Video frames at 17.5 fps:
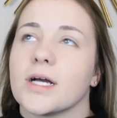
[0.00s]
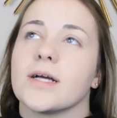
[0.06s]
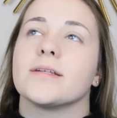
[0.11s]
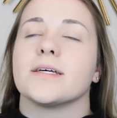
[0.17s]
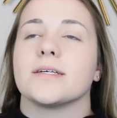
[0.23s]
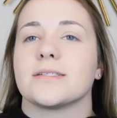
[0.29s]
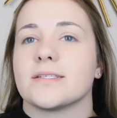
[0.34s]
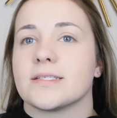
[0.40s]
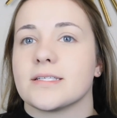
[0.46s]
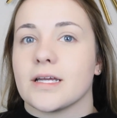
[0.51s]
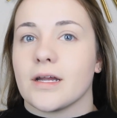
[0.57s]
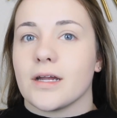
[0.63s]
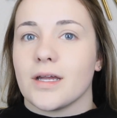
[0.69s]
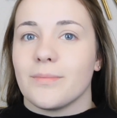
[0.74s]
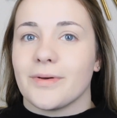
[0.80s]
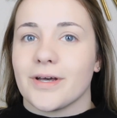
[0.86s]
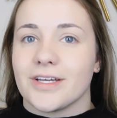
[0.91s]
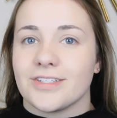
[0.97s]
Not
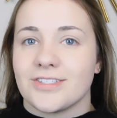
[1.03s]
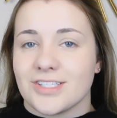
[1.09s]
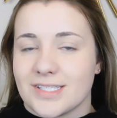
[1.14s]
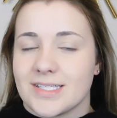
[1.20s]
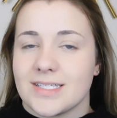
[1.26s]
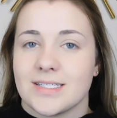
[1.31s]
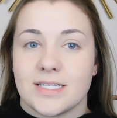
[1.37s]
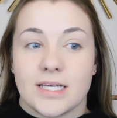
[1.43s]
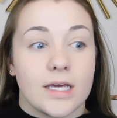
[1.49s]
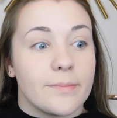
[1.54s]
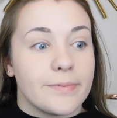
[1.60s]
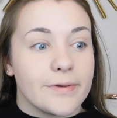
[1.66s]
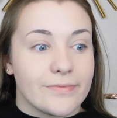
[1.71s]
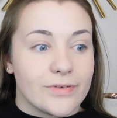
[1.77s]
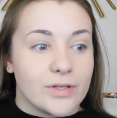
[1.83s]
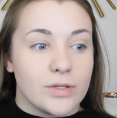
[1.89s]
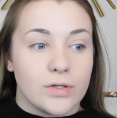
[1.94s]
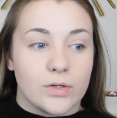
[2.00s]
necessary, but just a tip
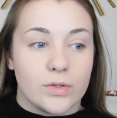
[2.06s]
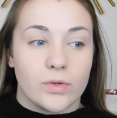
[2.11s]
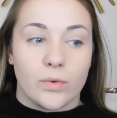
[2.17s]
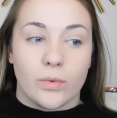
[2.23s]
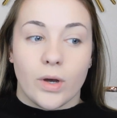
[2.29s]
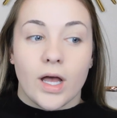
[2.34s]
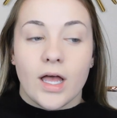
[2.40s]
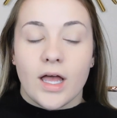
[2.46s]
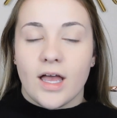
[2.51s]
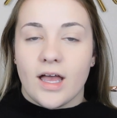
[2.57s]
if you